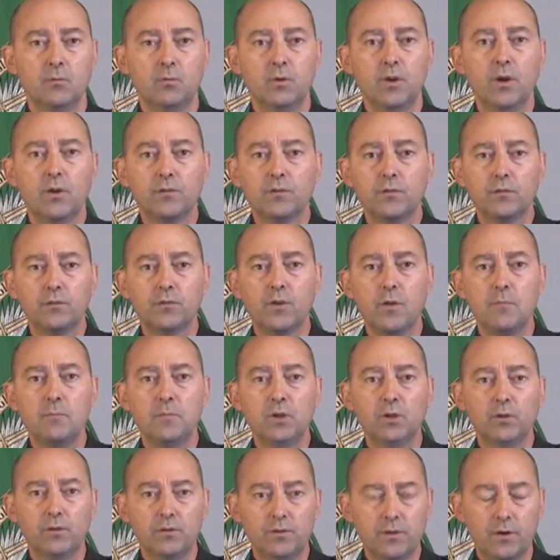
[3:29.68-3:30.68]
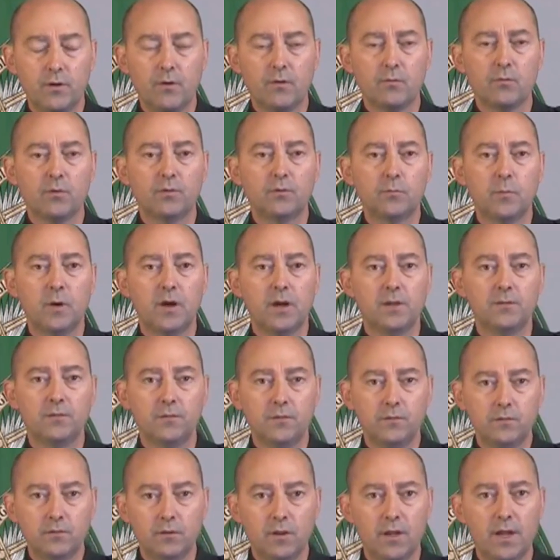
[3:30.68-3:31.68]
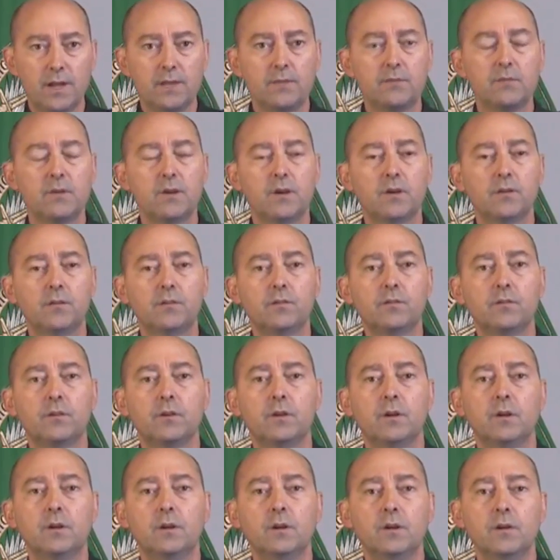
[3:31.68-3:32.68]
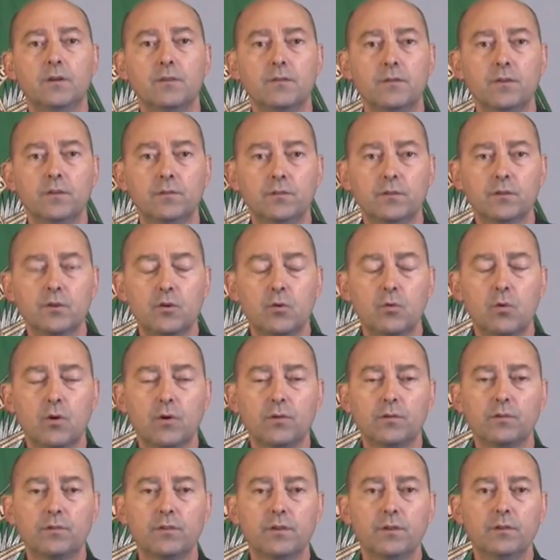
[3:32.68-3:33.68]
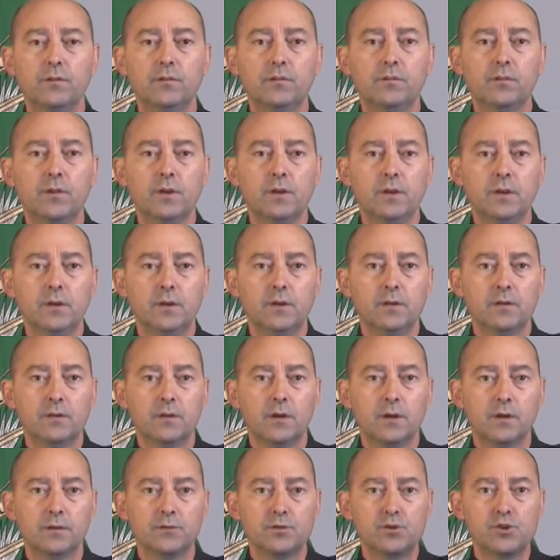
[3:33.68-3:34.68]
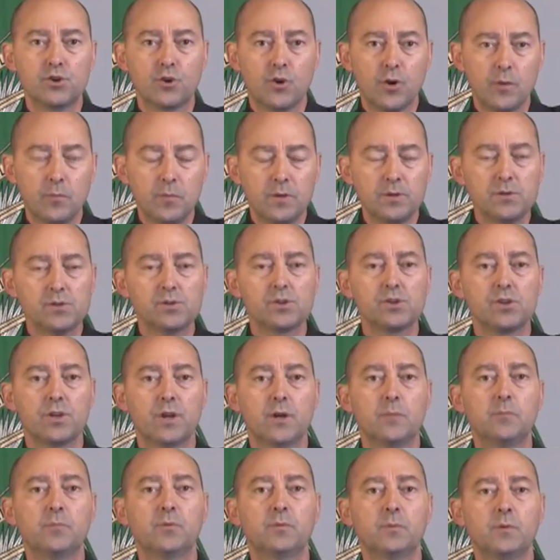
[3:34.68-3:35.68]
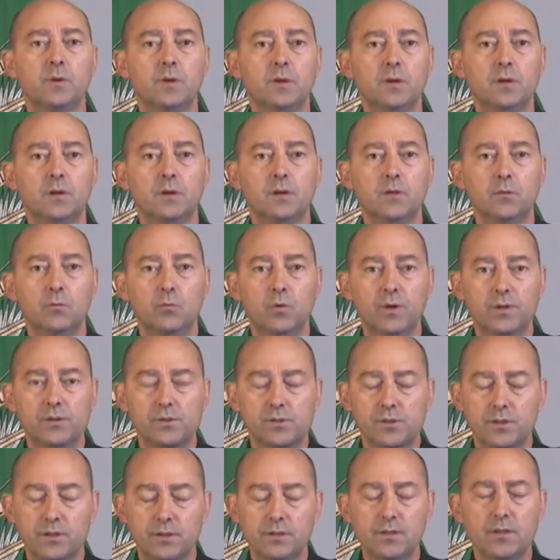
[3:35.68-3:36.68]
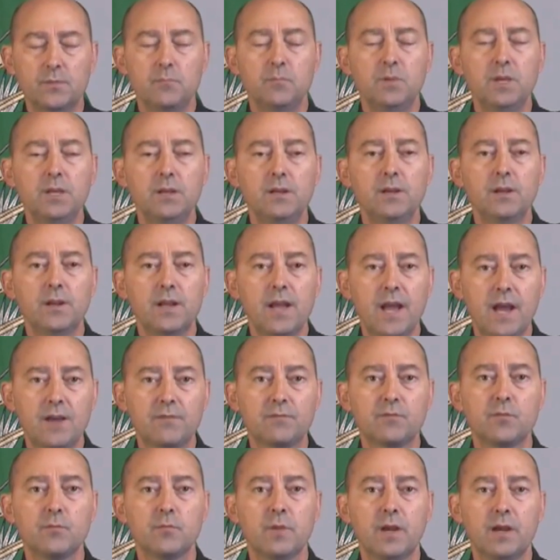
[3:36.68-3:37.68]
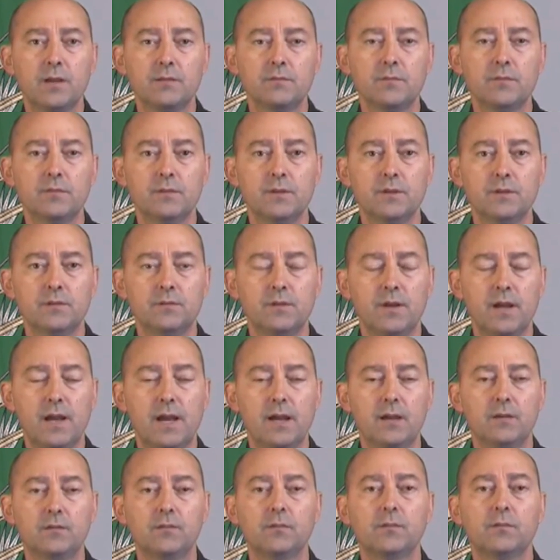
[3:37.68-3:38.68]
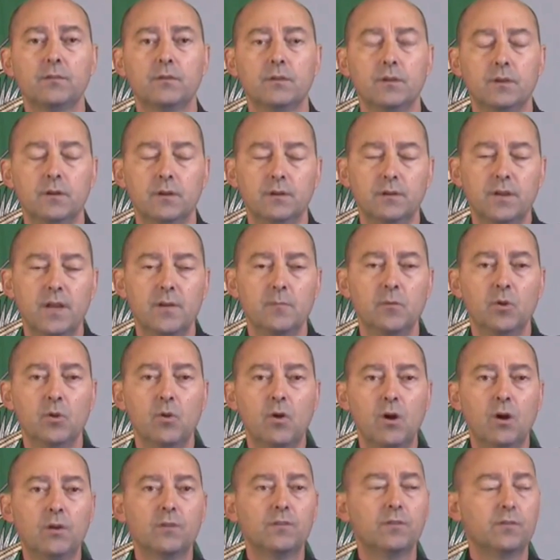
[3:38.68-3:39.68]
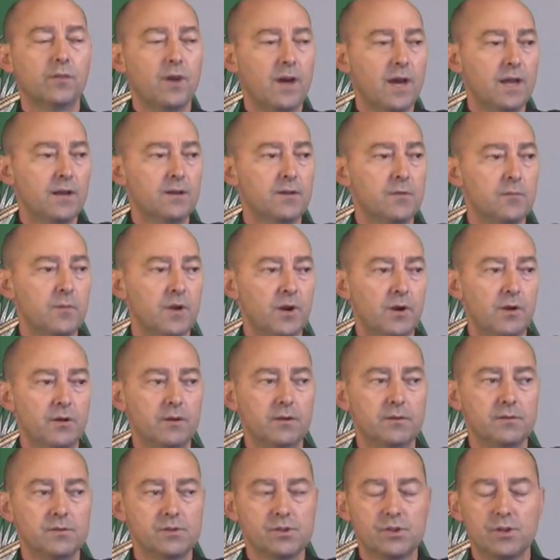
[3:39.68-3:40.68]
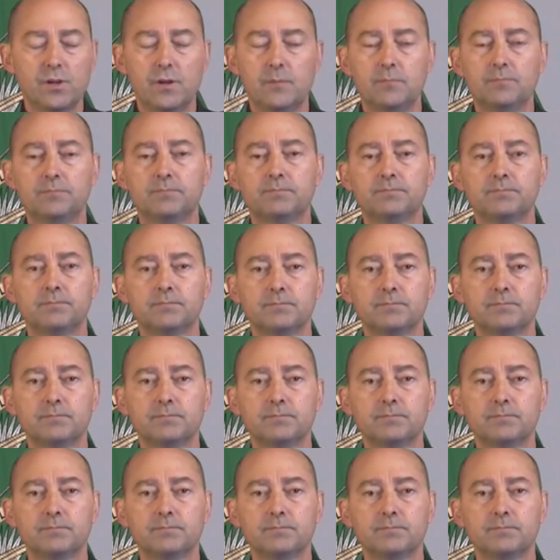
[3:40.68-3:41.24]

We also saw military responses like this. This, of course, is a German ship which, in the immediate aftermath of the attacks, came alongside an American ship